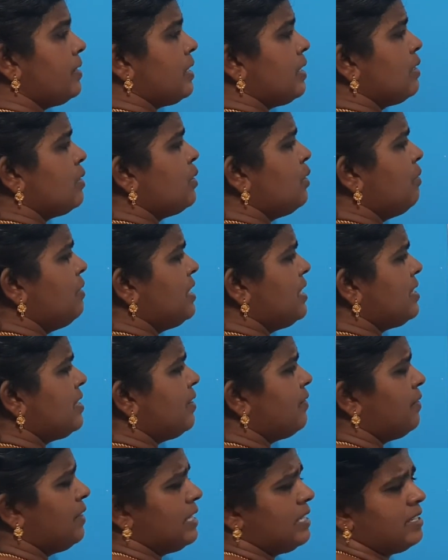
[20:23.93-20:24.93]
So, which is
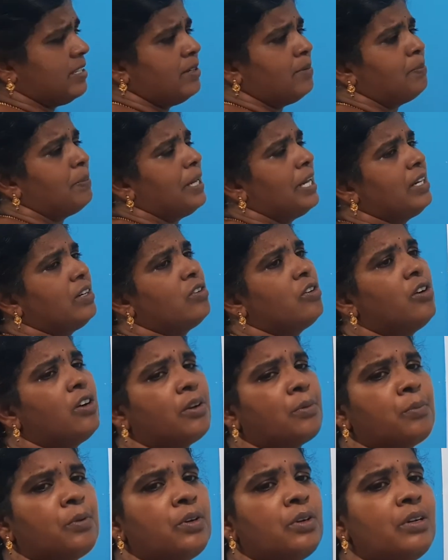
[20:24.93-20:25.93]
the first plant
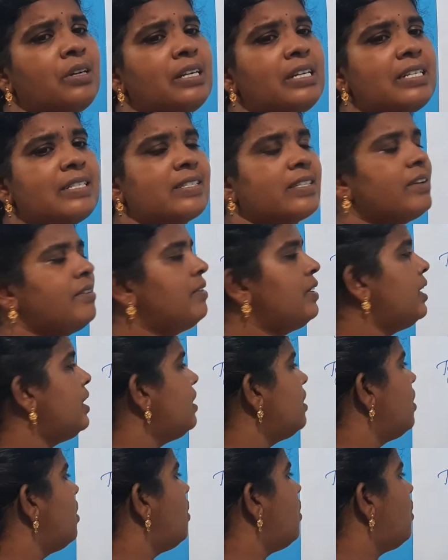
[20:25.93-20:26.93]
hormone
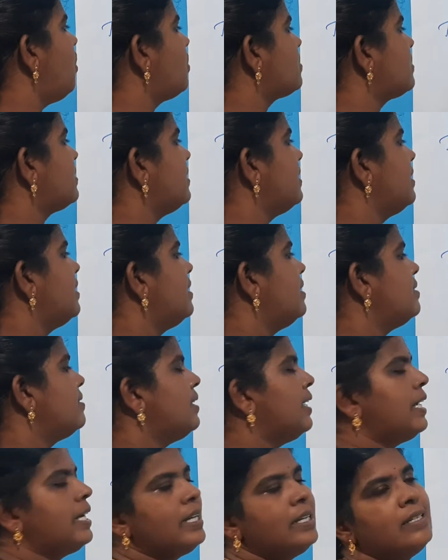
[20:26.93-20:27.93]
discovered? Auxin.
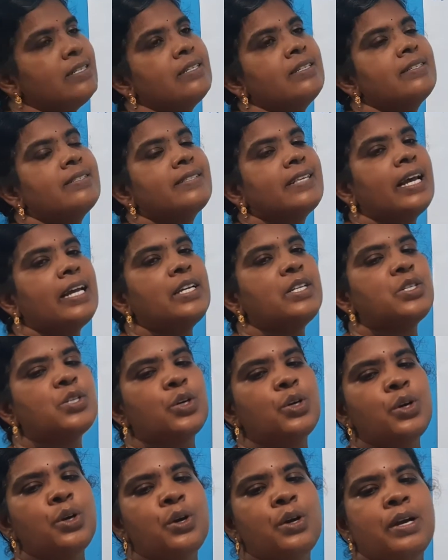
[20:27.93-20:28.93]
Second,
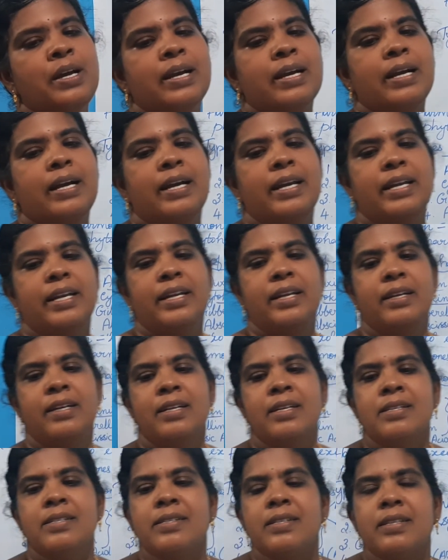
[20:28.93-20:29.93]

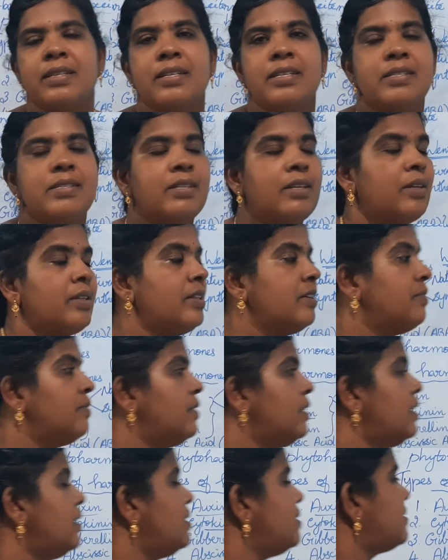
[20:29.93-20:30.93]
cytokinin. So, the word